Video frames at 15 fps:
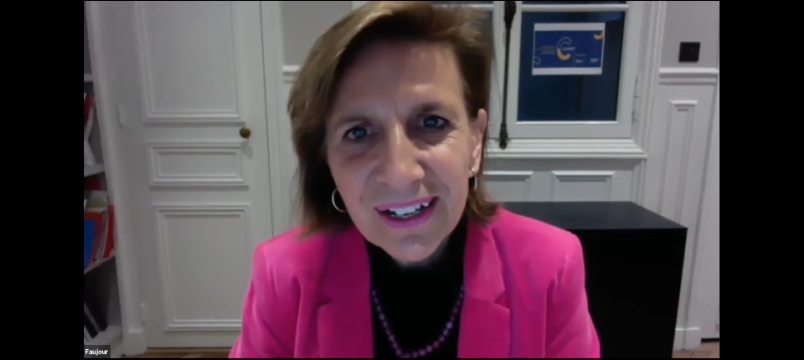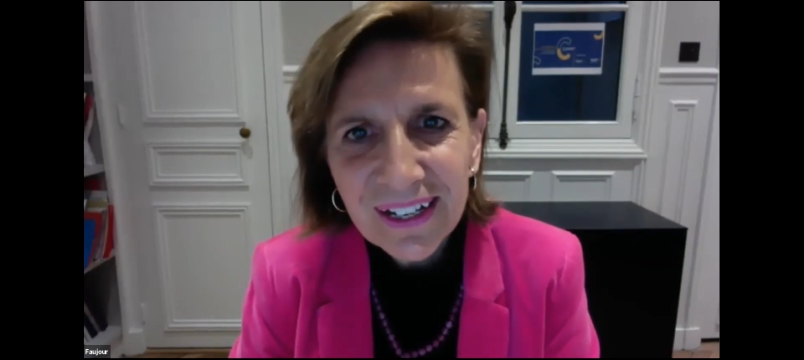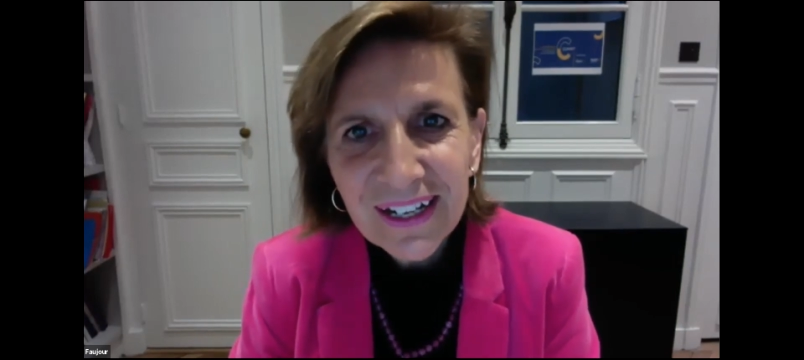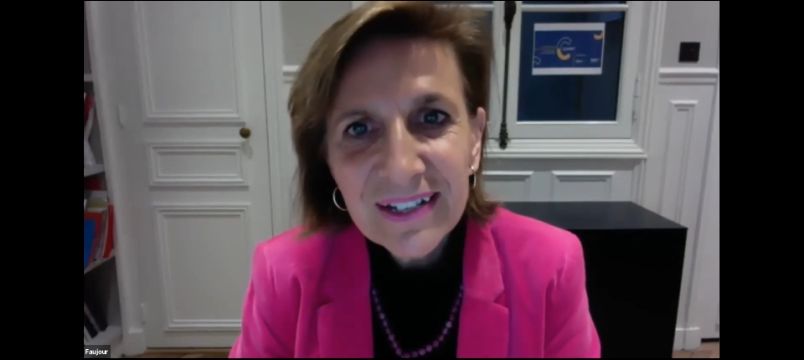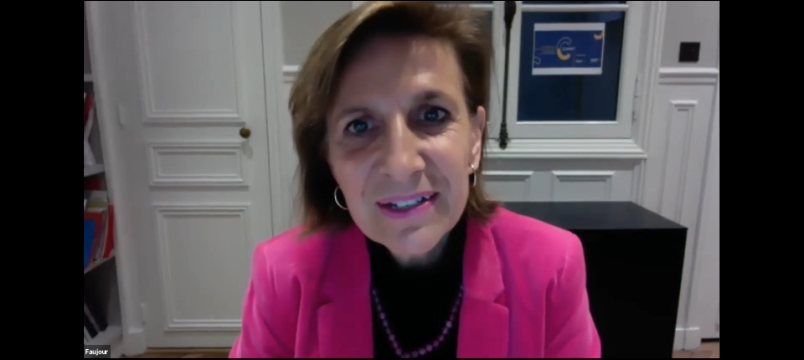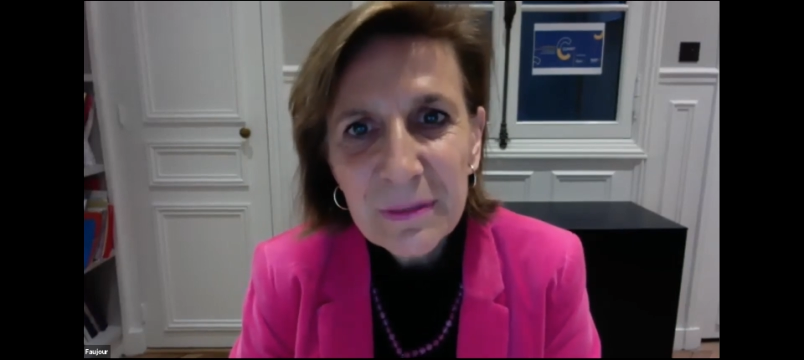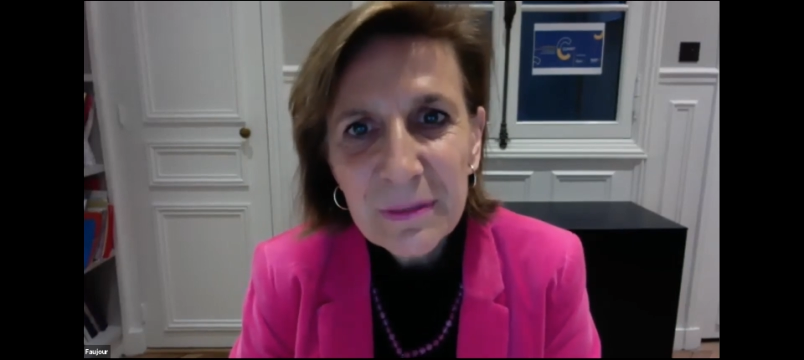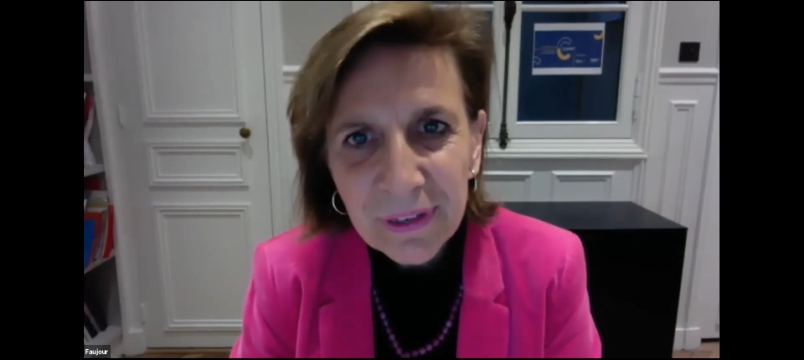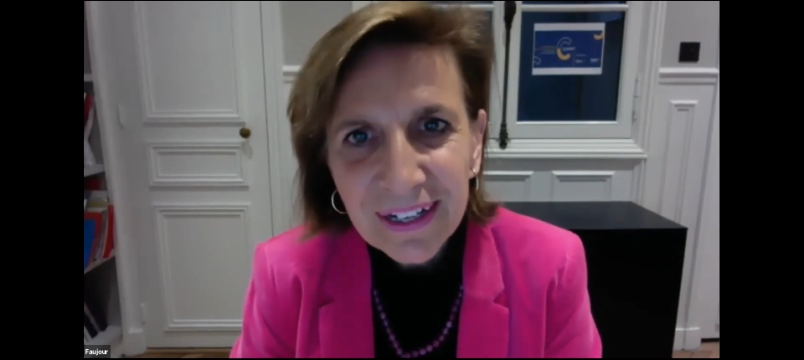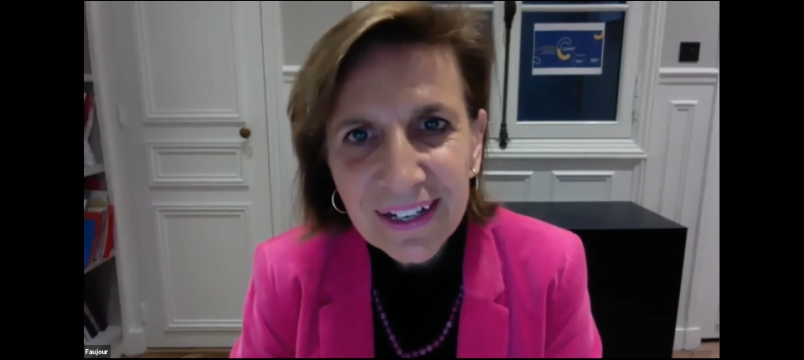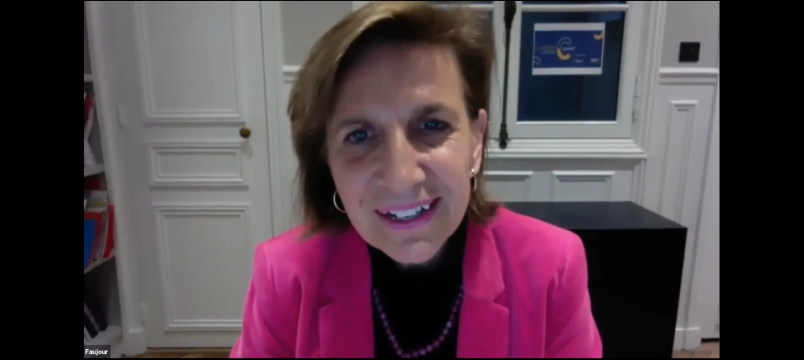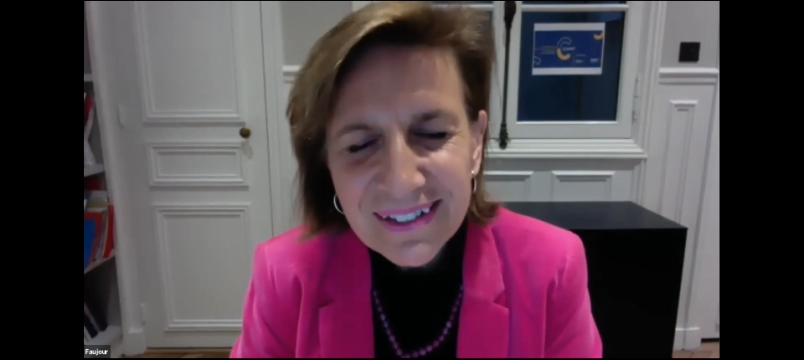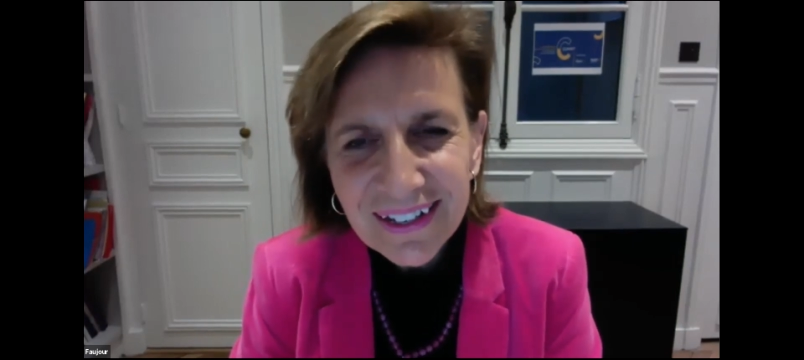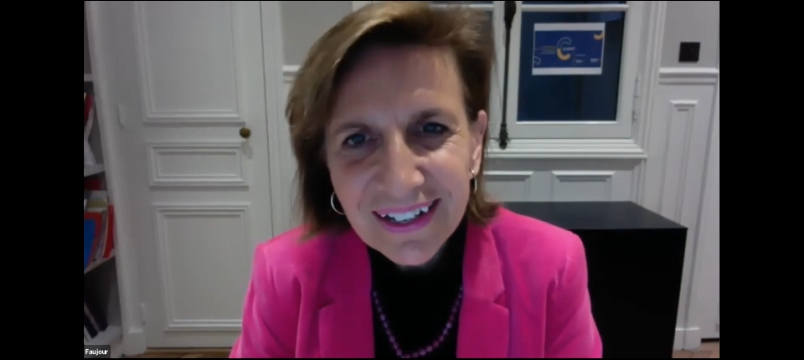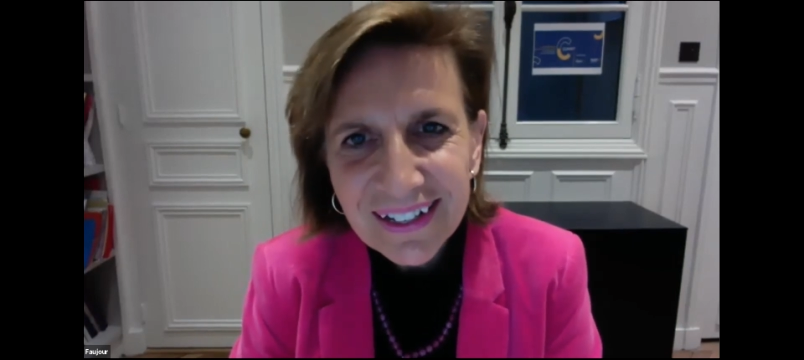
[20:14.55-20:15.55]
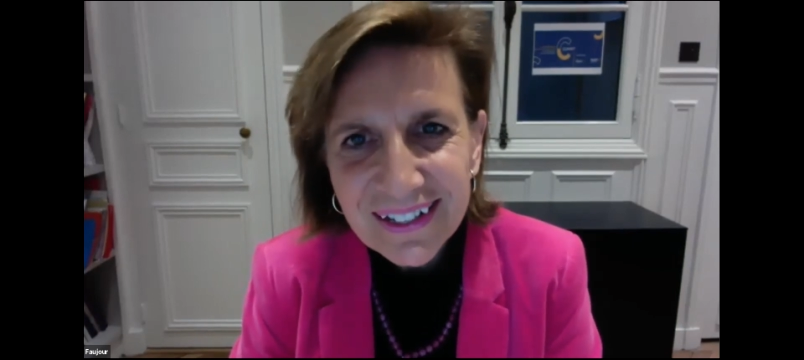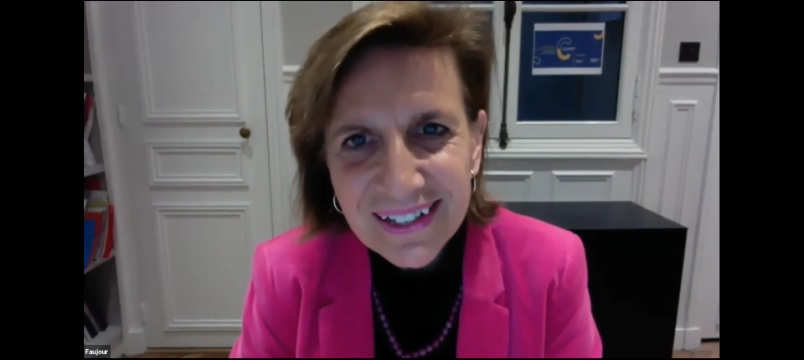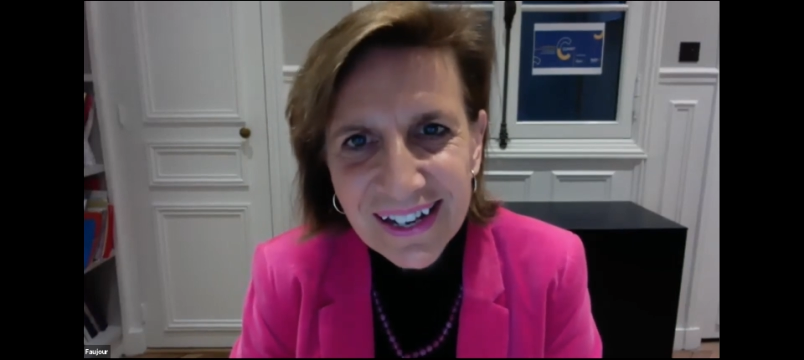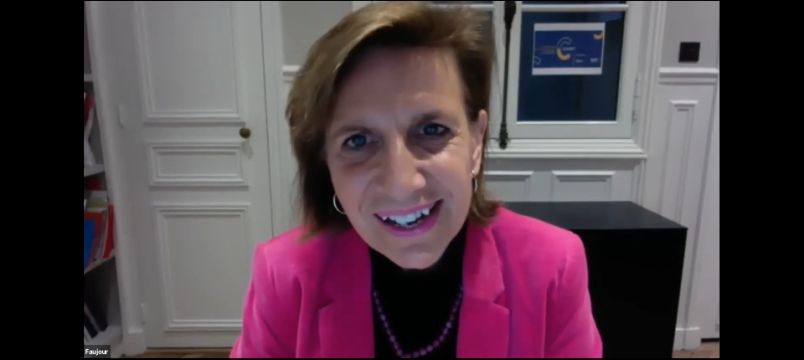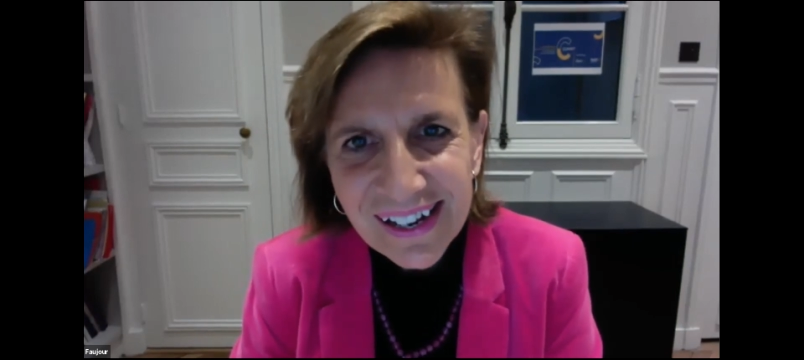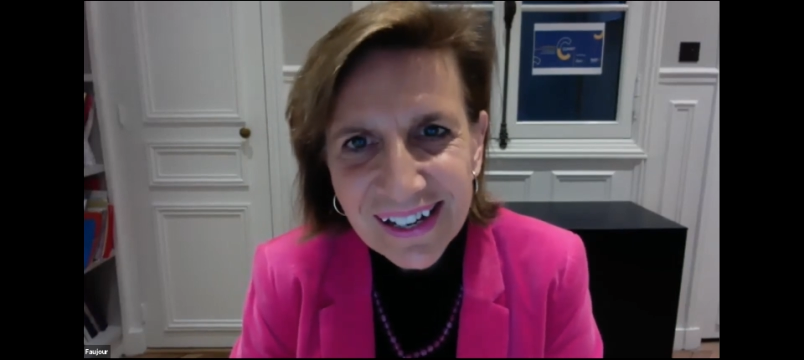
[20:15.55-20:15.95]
is in place, Åsa,